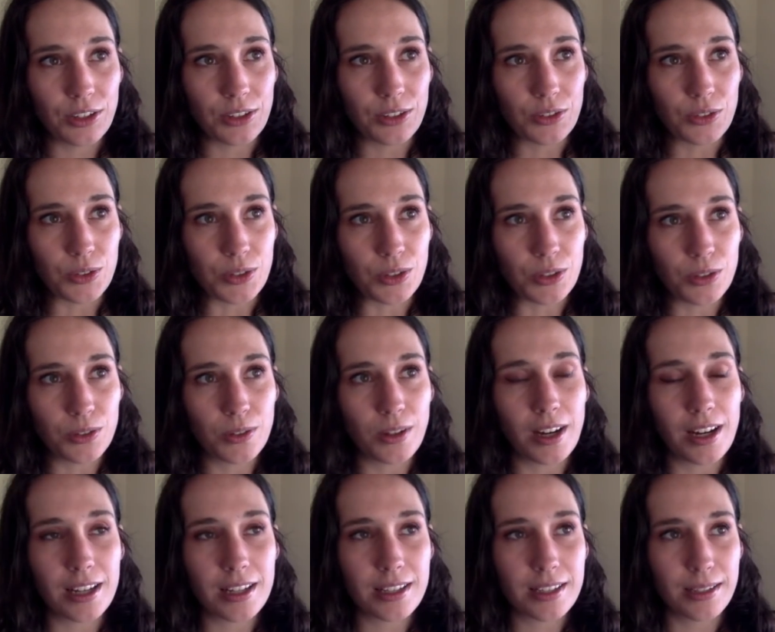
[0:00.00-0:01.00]
You
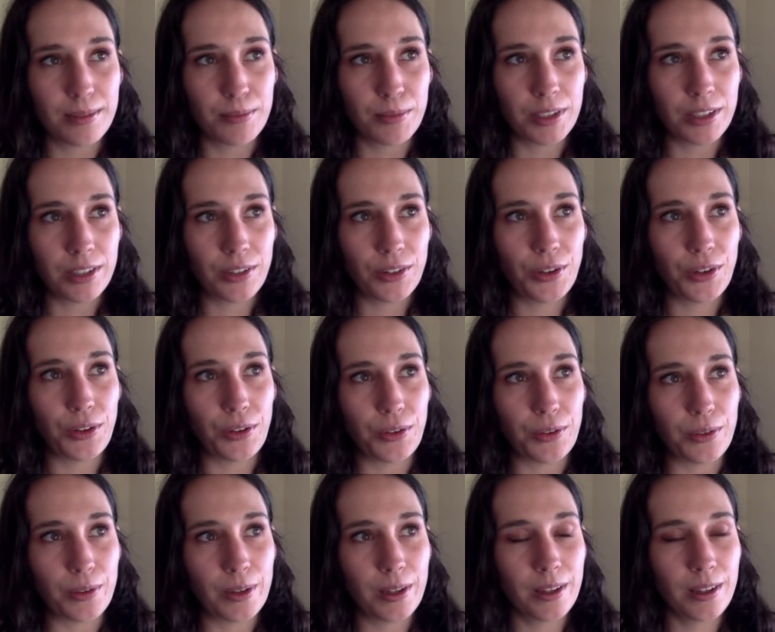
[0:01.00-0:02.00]
are someone
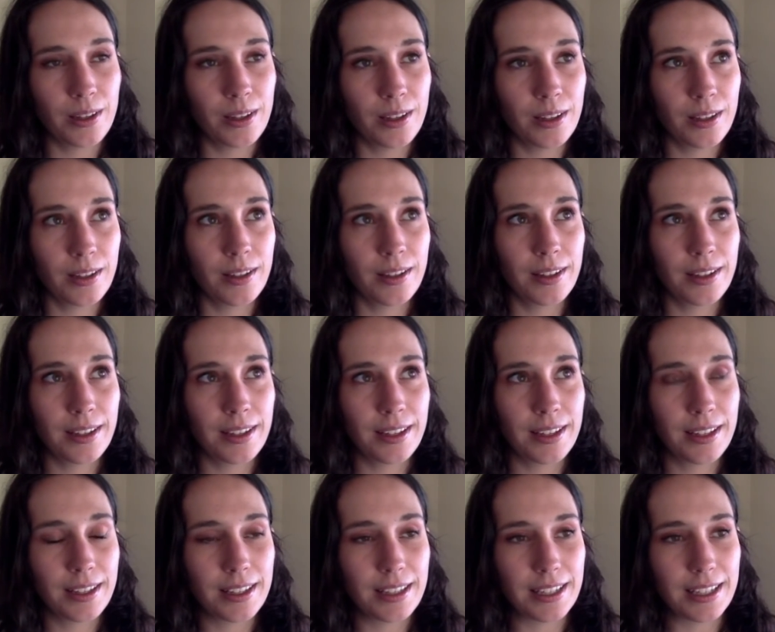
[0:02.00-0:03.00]
who,
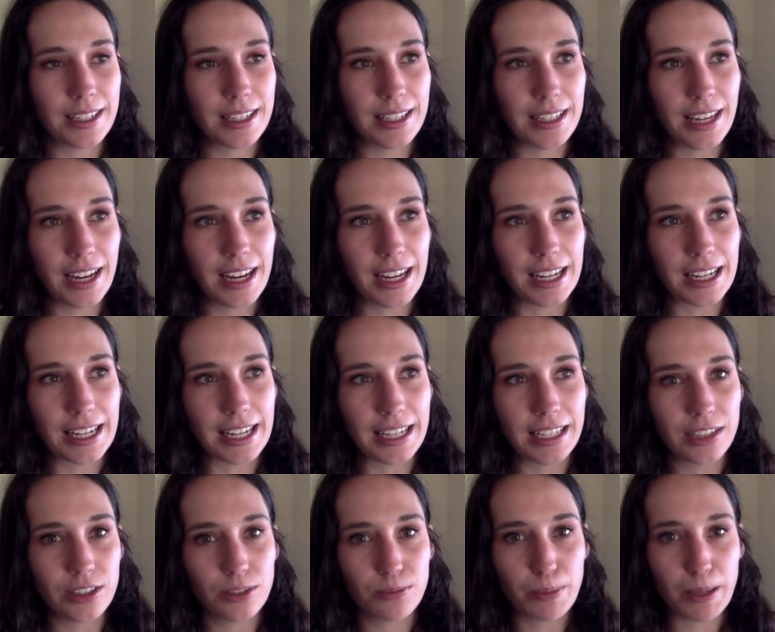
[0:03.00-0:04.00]
yeah,
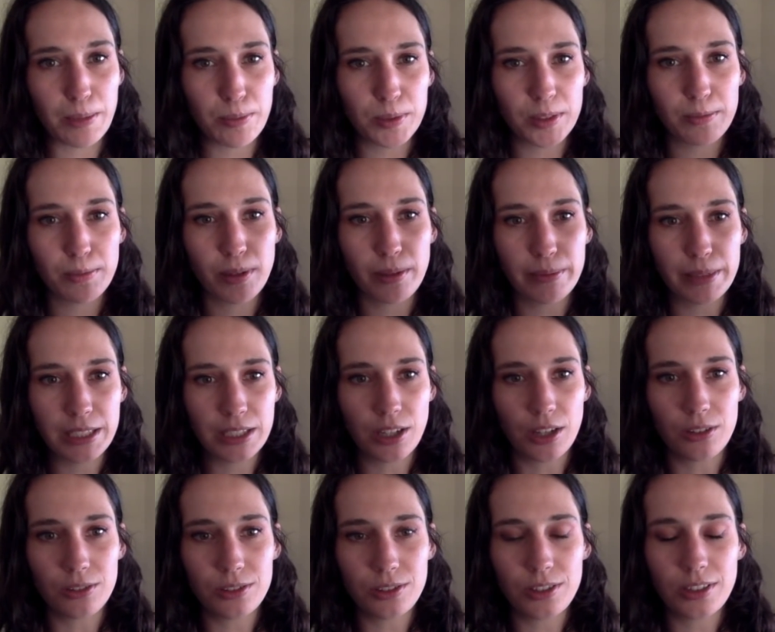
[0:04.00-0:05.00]
like people have probably
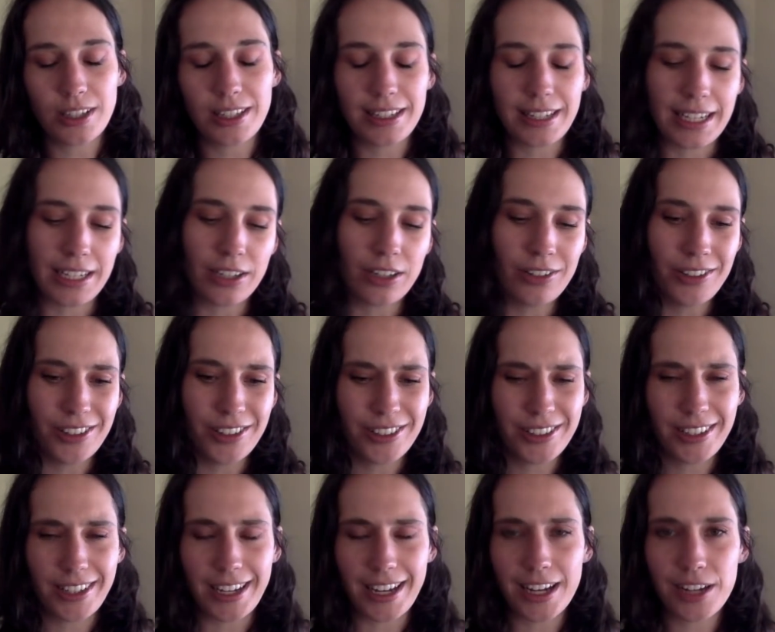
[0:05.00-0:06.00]
told you that, like, oh, you're a
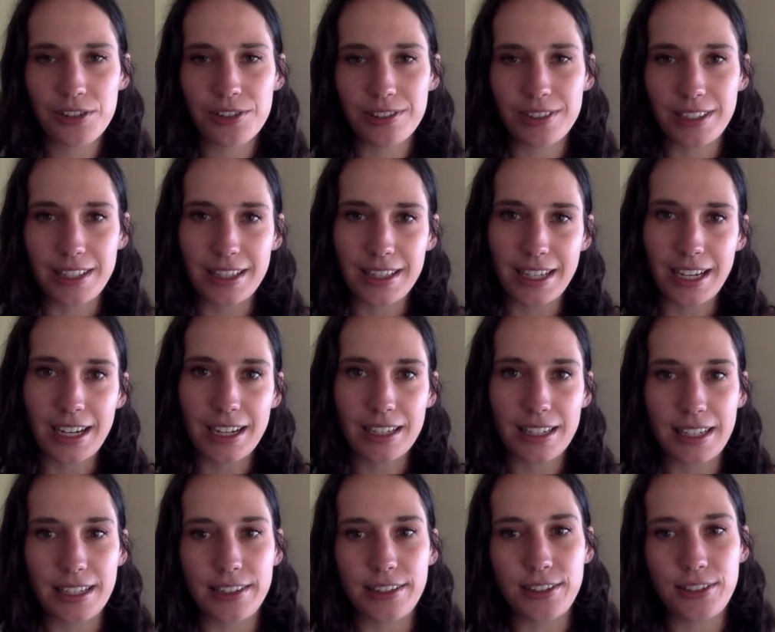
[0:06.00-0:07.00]
natural at that.
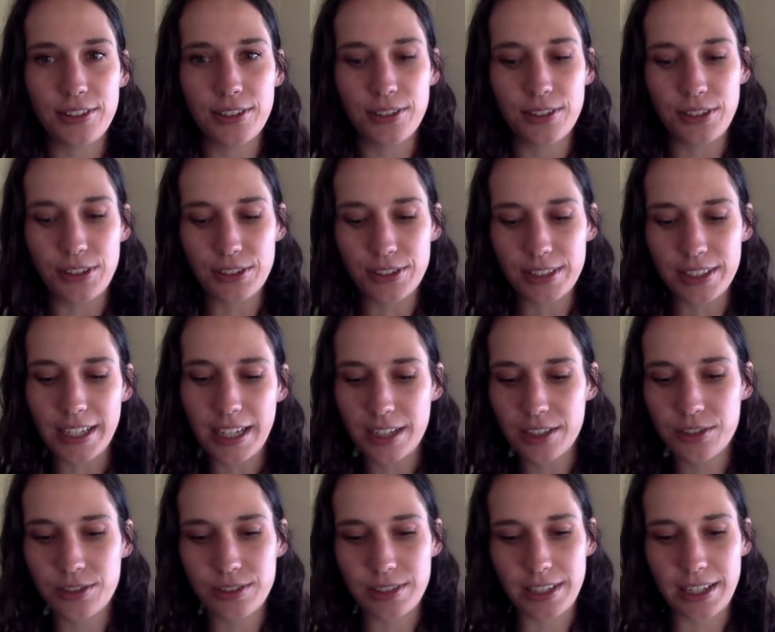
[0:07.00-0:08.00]
Like, you know, you're a
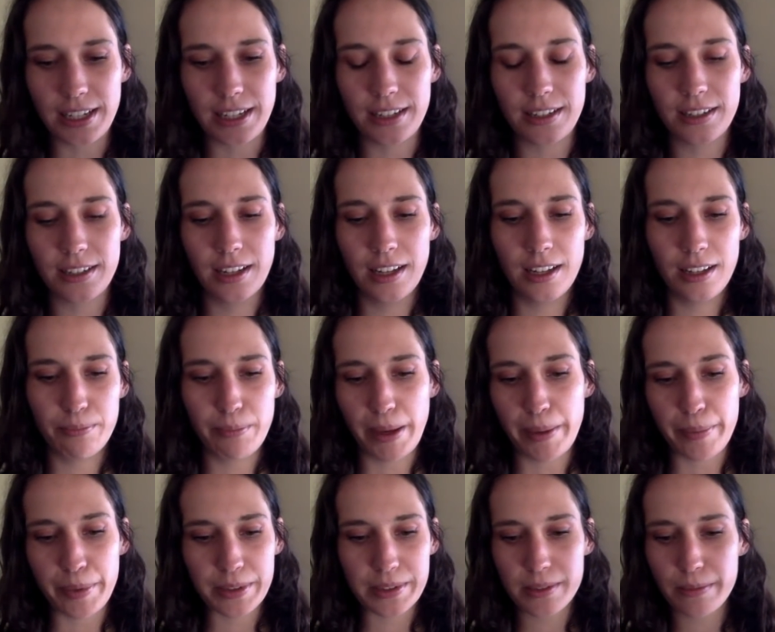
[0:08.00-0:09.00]
natural at
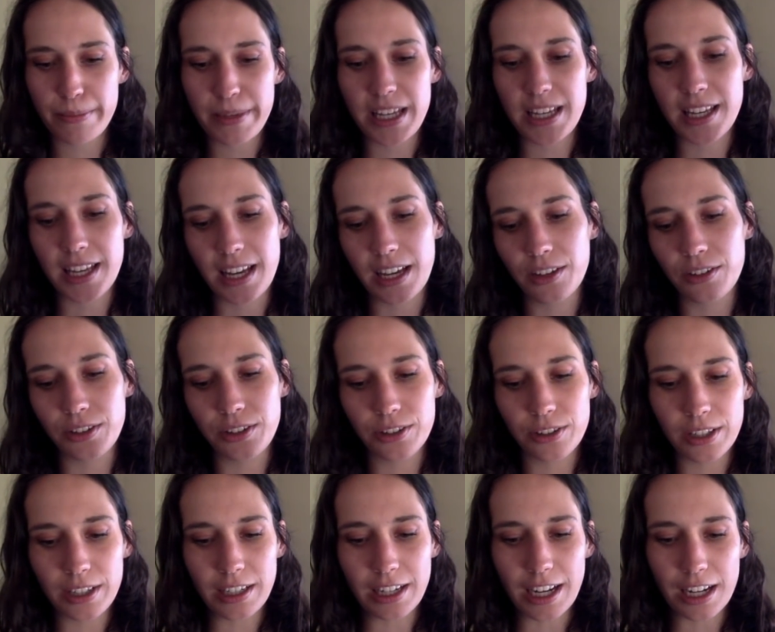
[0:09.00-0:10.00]
public speaking, or you're
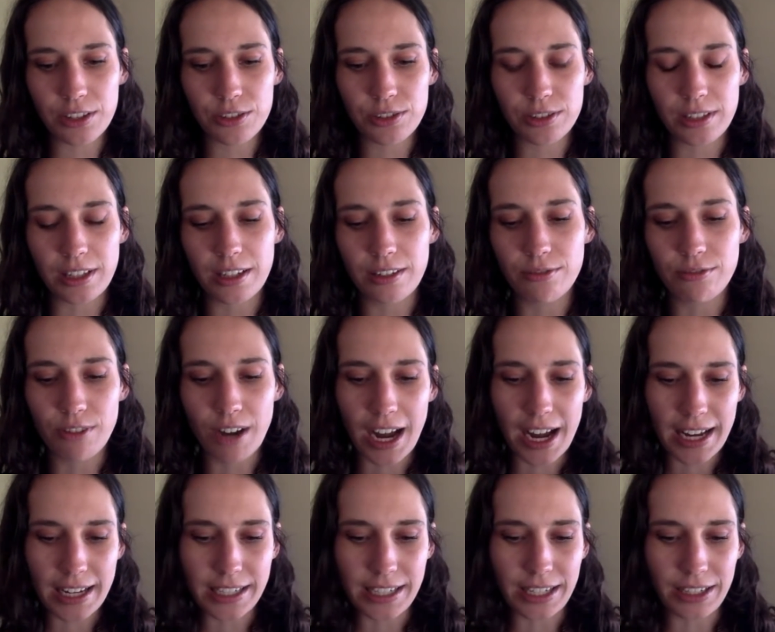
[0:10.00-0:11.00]
a natural at
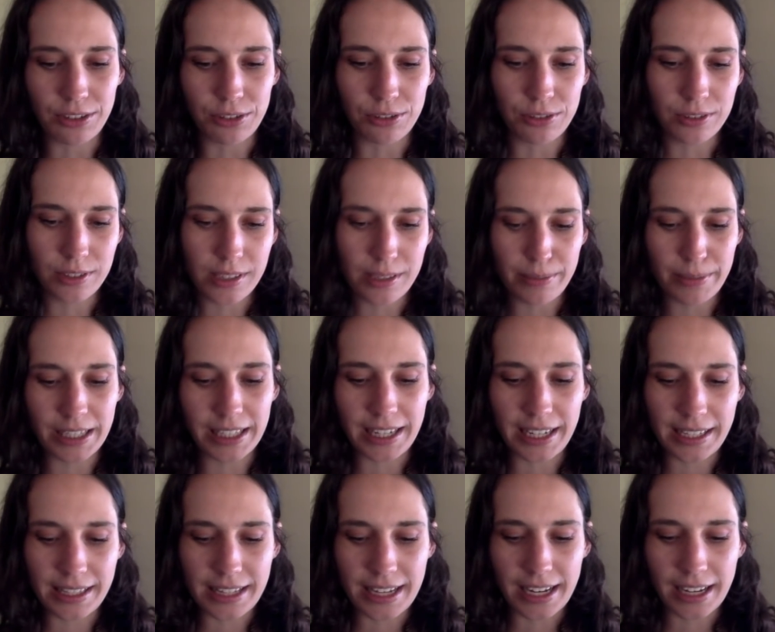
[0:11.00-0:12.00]
writing or something
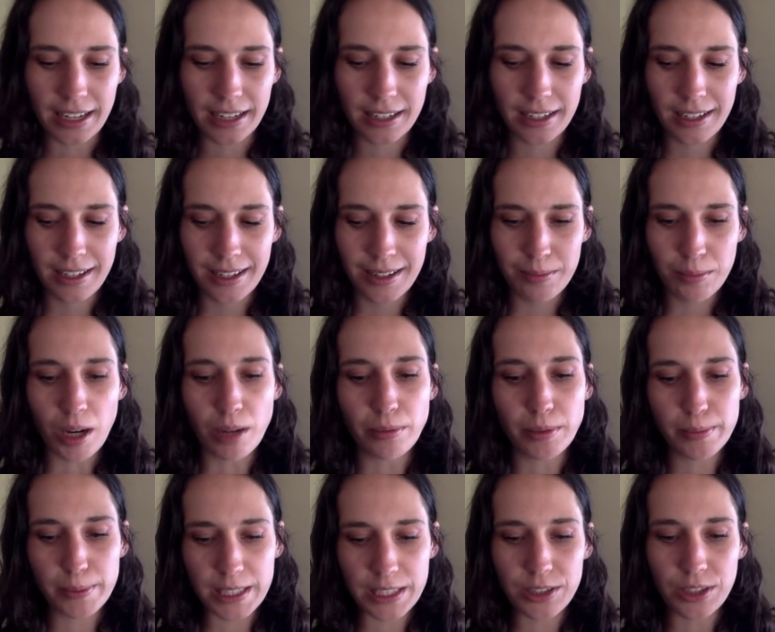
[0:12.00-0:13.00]
like that.
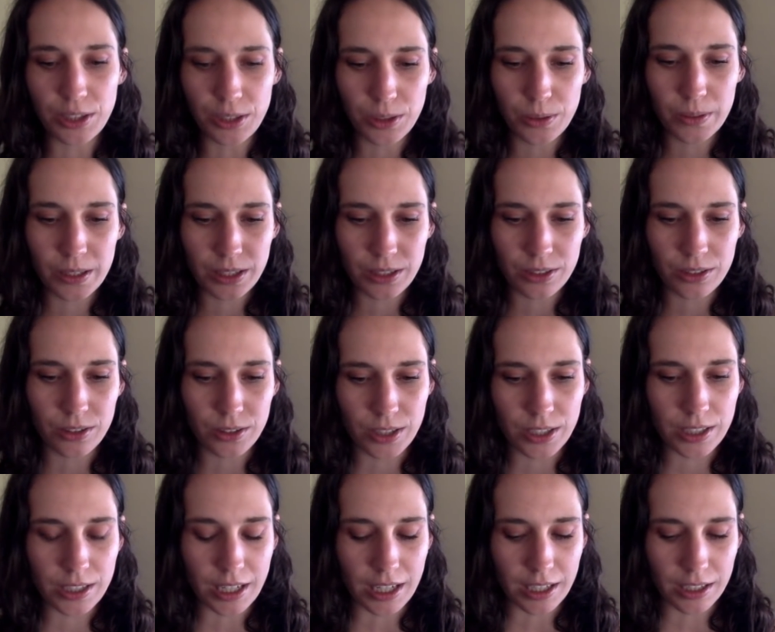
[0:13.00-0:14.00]
Probably to do with your throat
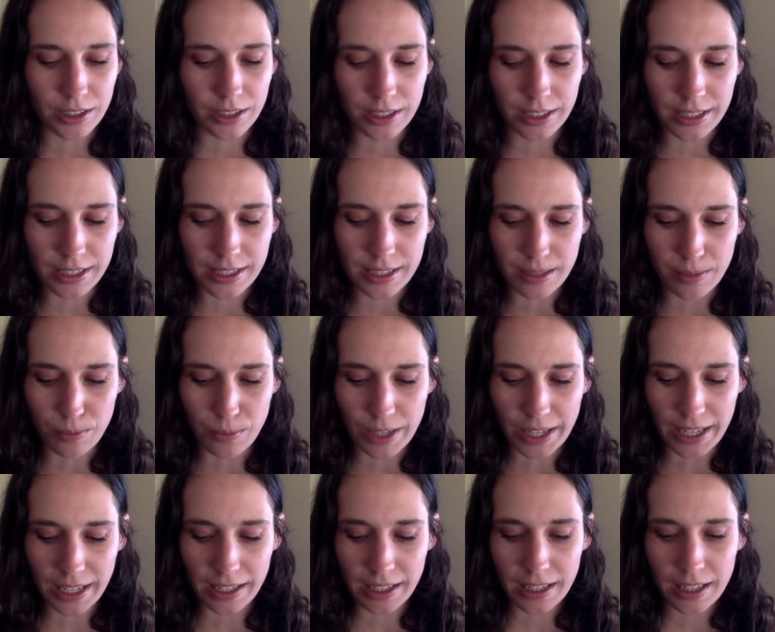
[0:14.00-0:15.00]
chakra in some
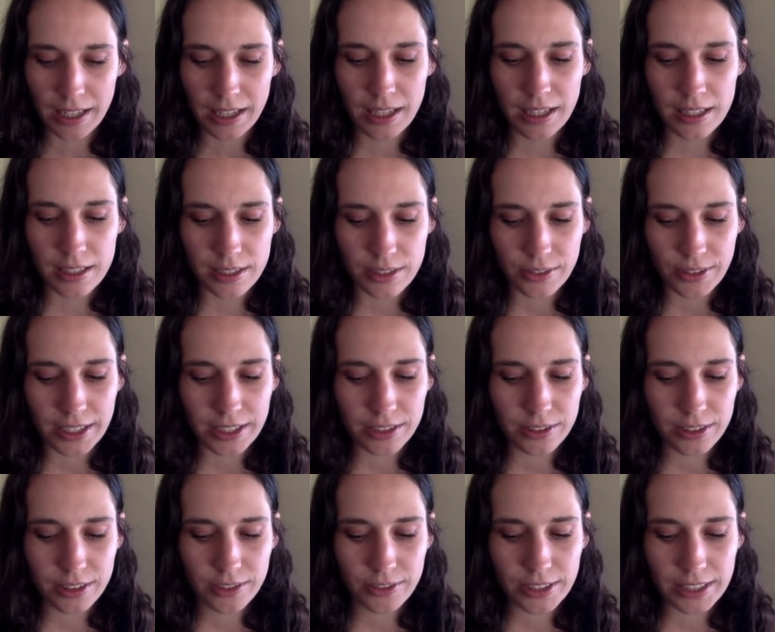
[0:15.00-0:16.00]
way. Surrender
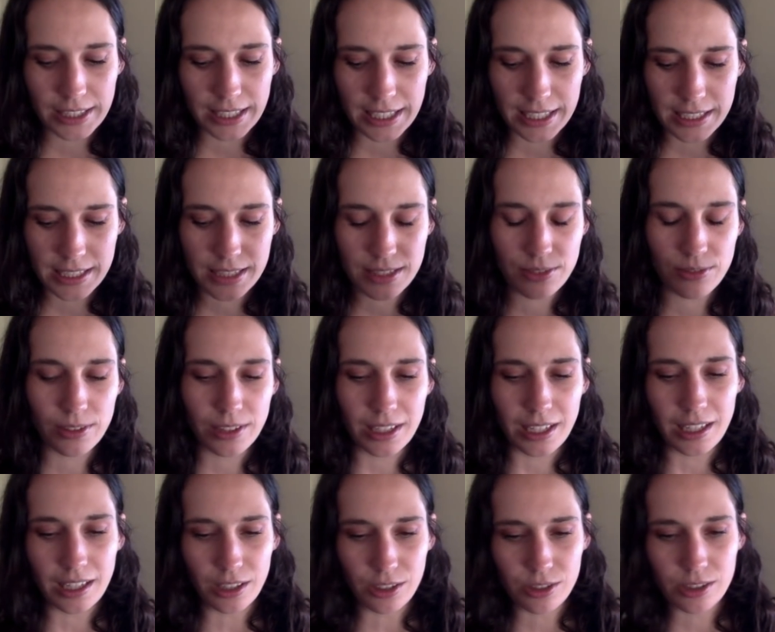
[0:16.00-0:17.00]
and release is really
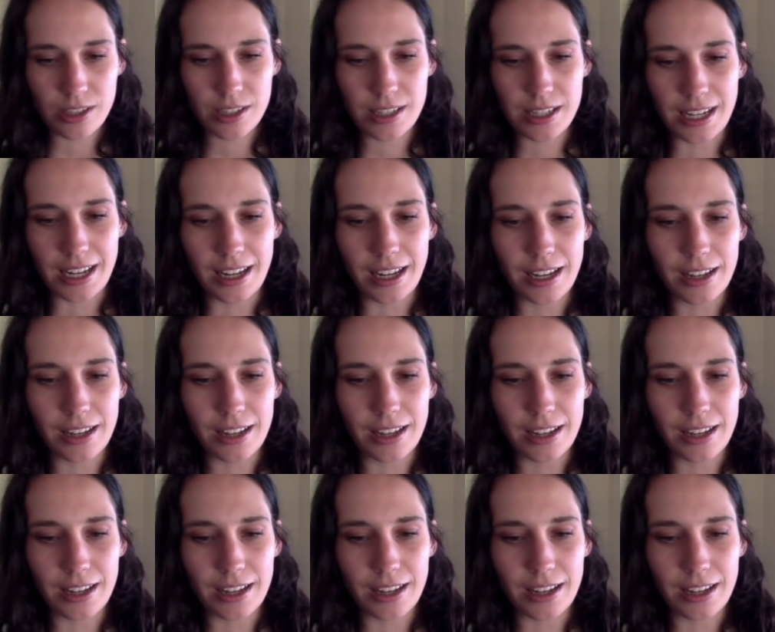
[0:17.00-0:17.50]
interesting.